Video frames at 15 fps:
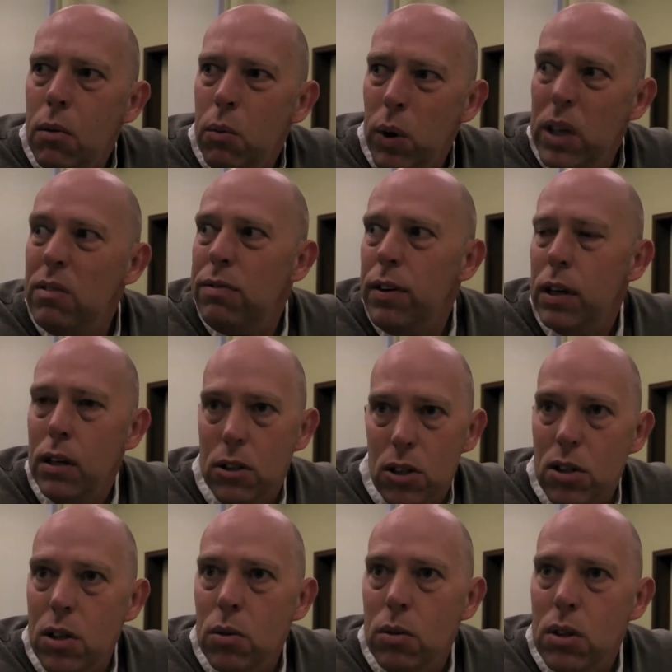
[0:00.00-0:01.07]
we felt as
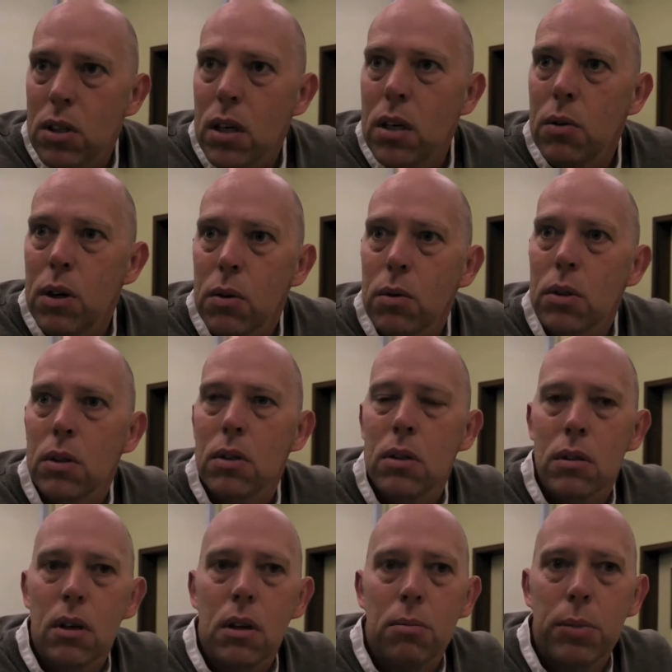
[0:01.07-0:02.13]
students anyway, was
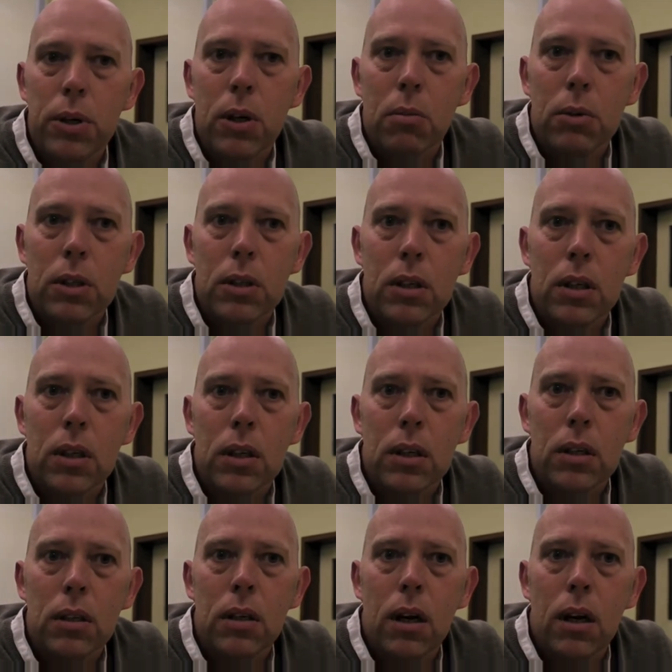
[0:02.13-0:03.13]
predominantly